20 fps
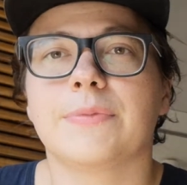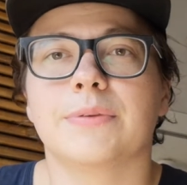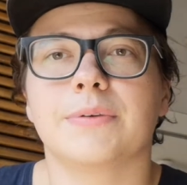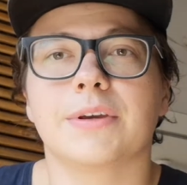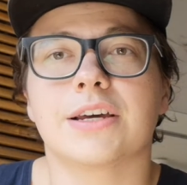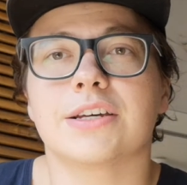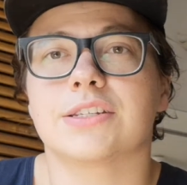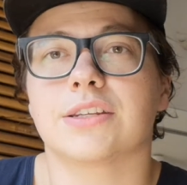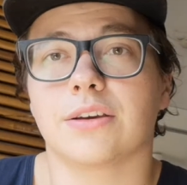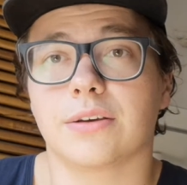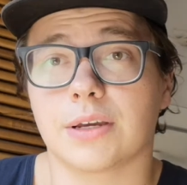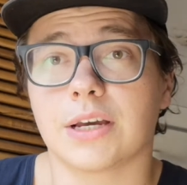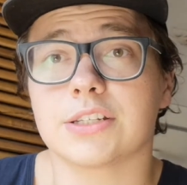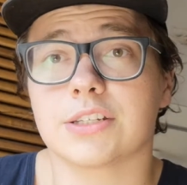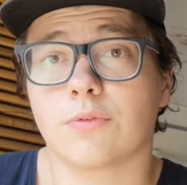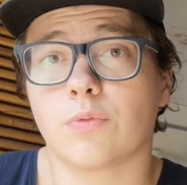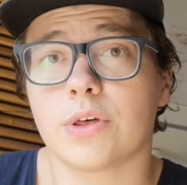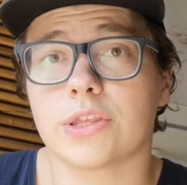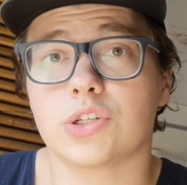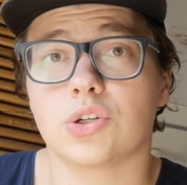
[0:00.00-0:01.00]
Because
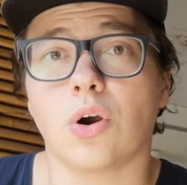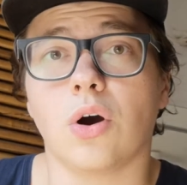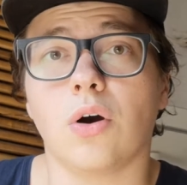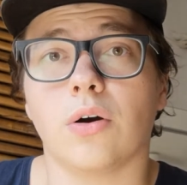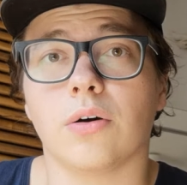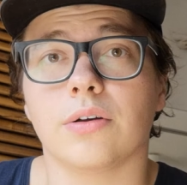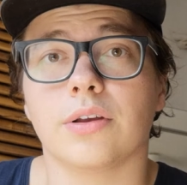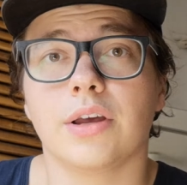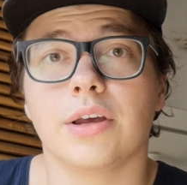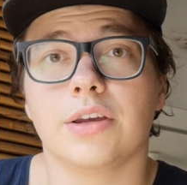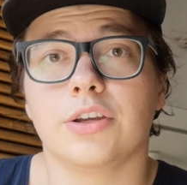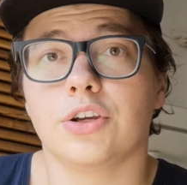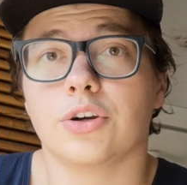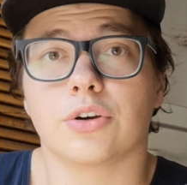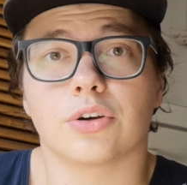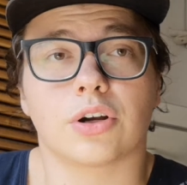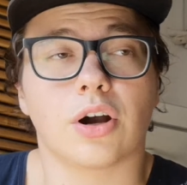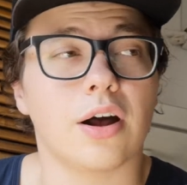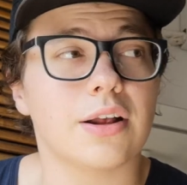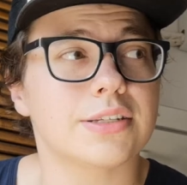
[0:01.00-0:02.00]
of withdrawal.
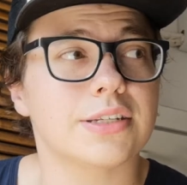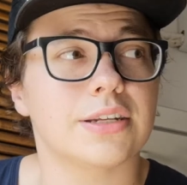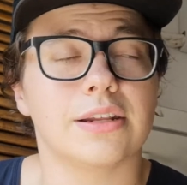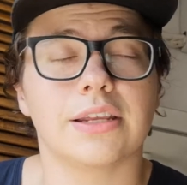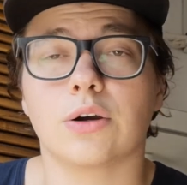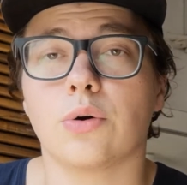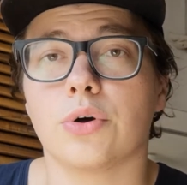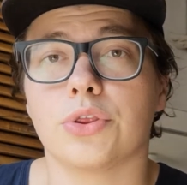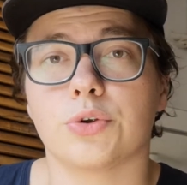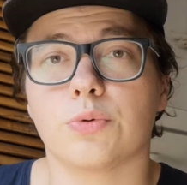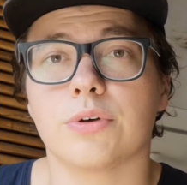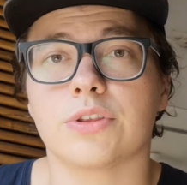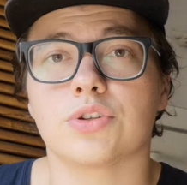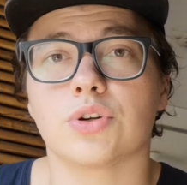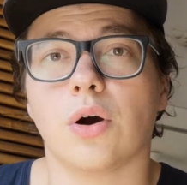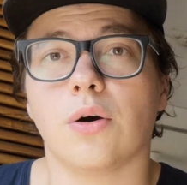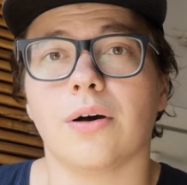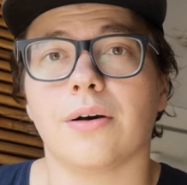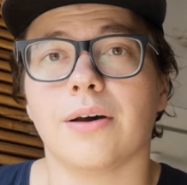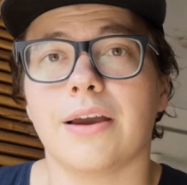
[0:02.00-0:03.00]
You're constantly going through
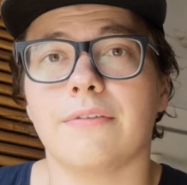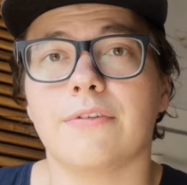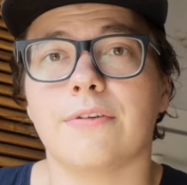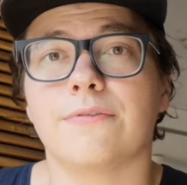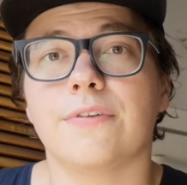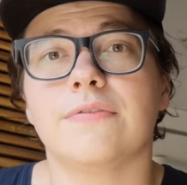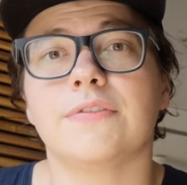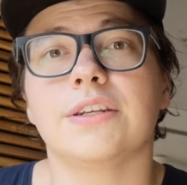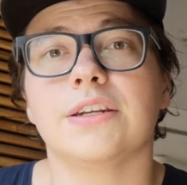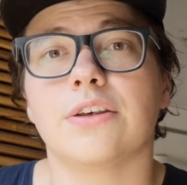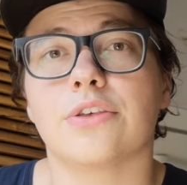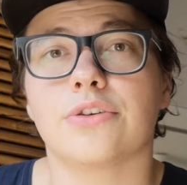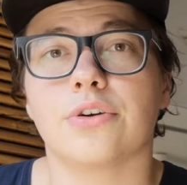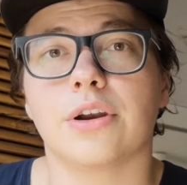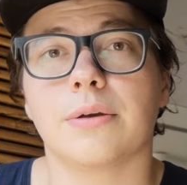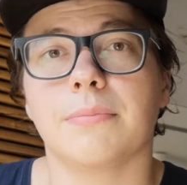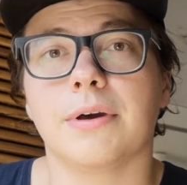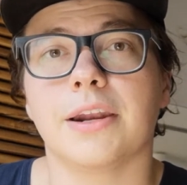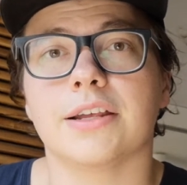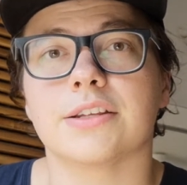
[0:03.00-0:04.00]
withdrawal every 15 to
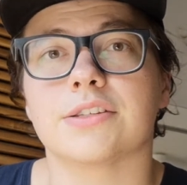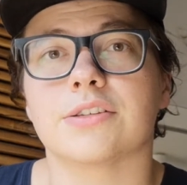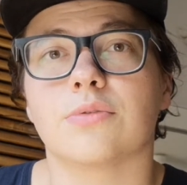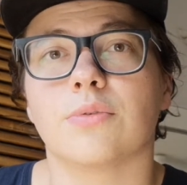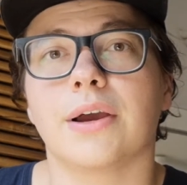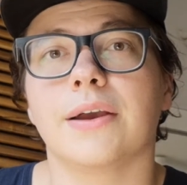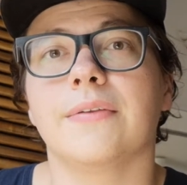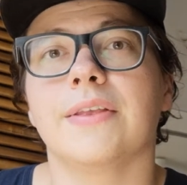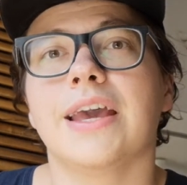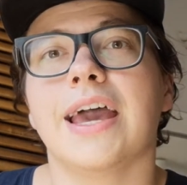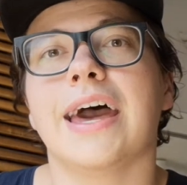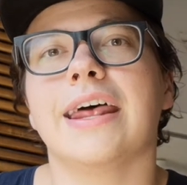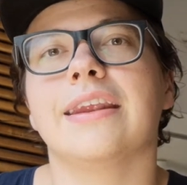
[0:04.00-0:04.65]
30 minutes, right?